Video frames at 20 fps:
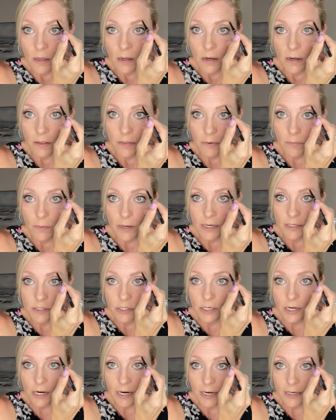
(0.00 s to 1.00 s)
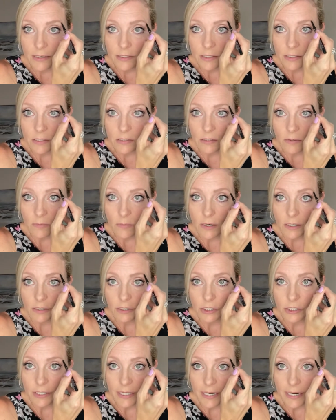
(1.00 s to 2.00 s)
Otherwise, you kind of just look
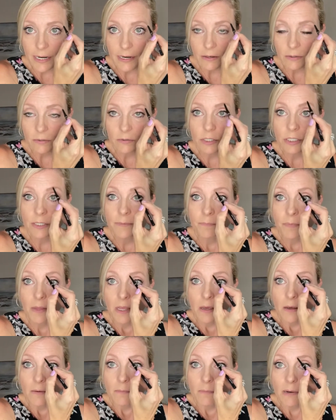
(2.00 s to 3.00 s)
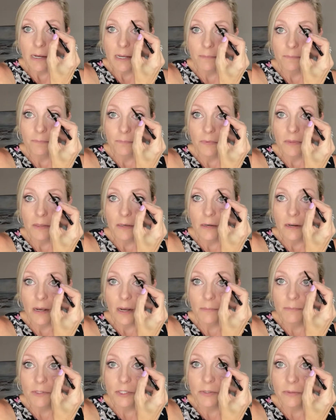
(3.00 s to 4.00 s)
washed out. But
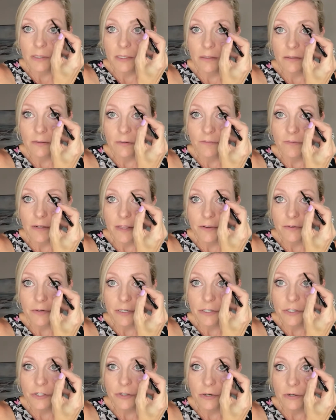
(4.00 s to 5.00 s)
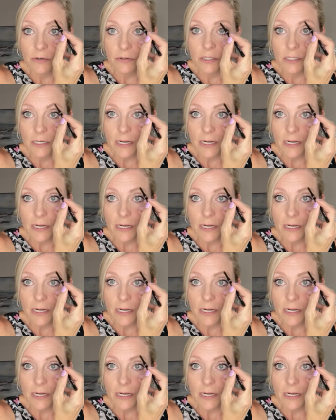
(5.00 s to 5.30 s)
I'm doing little feathery strokes